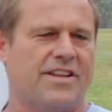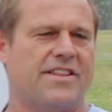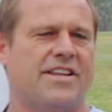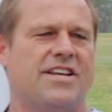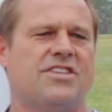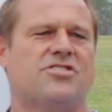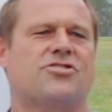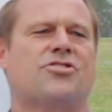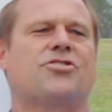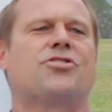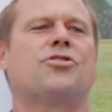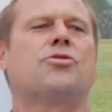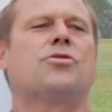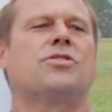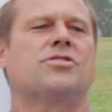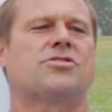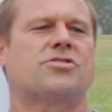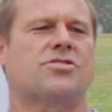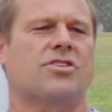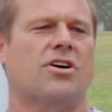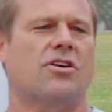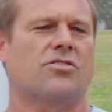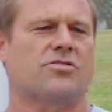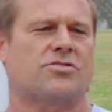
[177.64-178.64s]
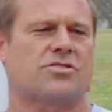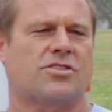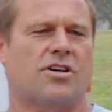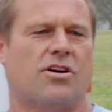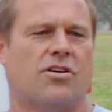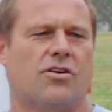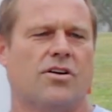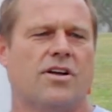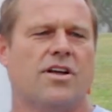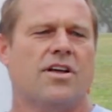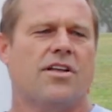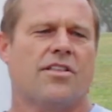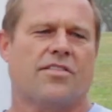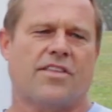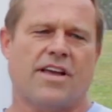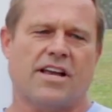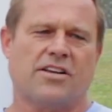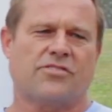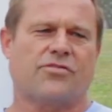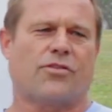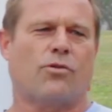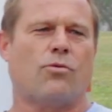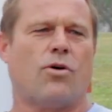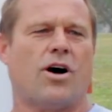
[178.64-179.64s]
these are doing so. So
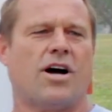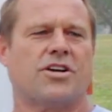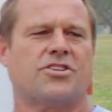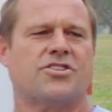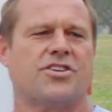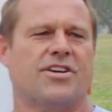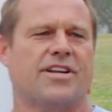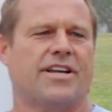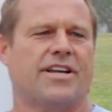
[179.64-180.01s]
thanks for watching